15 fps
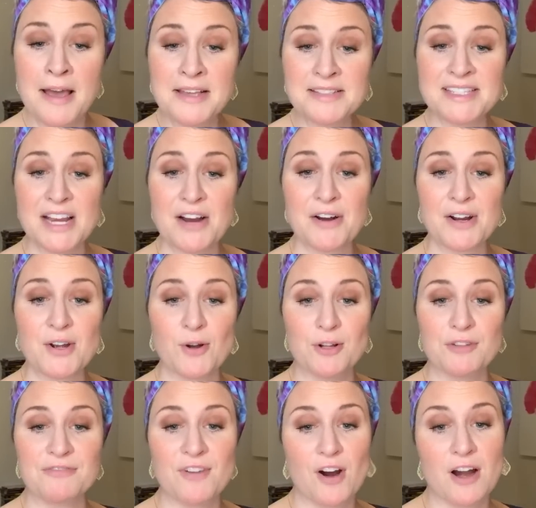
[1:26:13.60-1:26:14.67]
Sarah
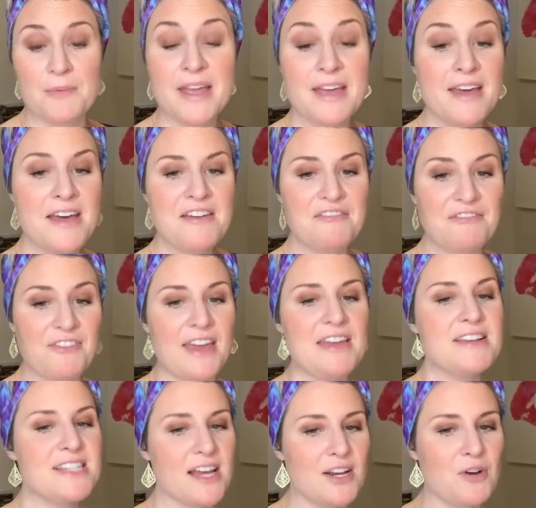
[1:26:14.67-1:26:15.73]
Goldfarb.
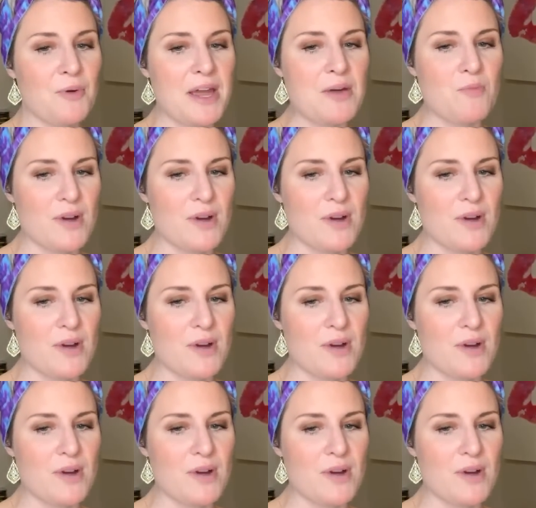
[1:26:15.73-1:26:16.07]
Faye Dunaway